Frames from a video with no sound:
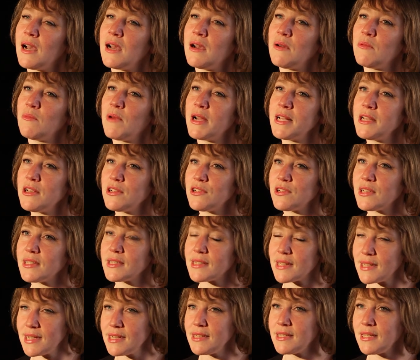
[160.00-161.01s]
when you're
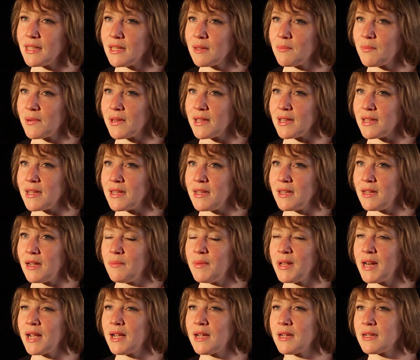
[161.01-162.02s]
translating a play, I
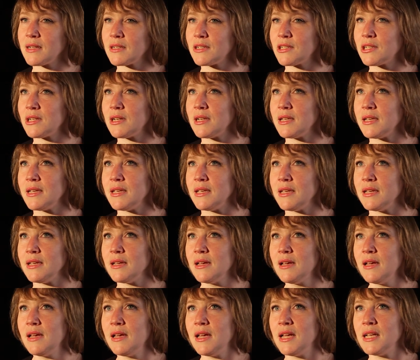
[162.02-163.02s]
mean, actually,
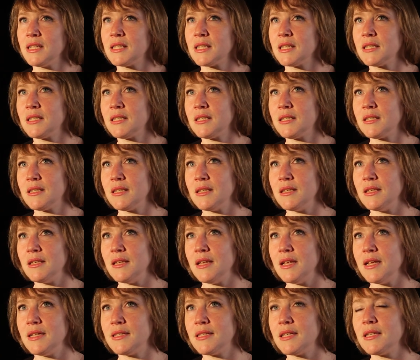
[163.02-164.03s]
it's a
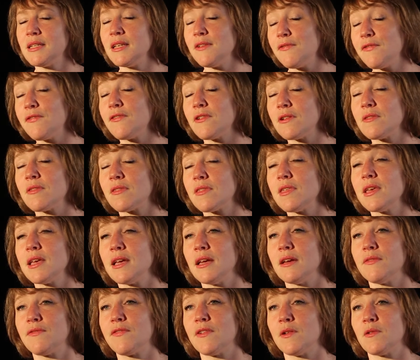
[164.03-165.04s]
it's a different thing
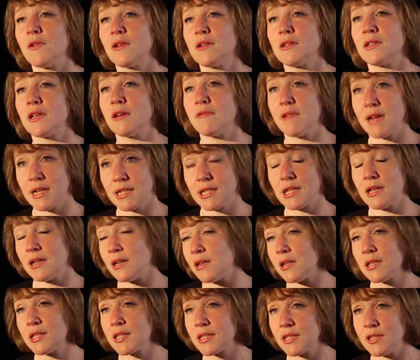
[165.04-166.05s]
if a director
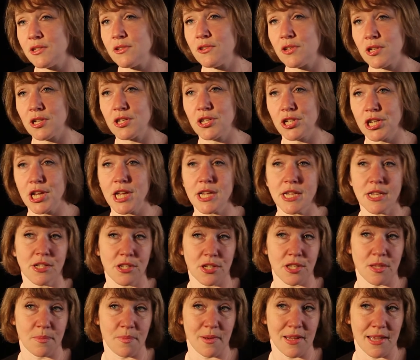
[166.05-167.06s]
asks you to
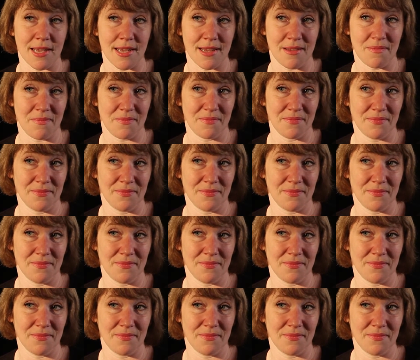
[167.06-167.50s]
change the play.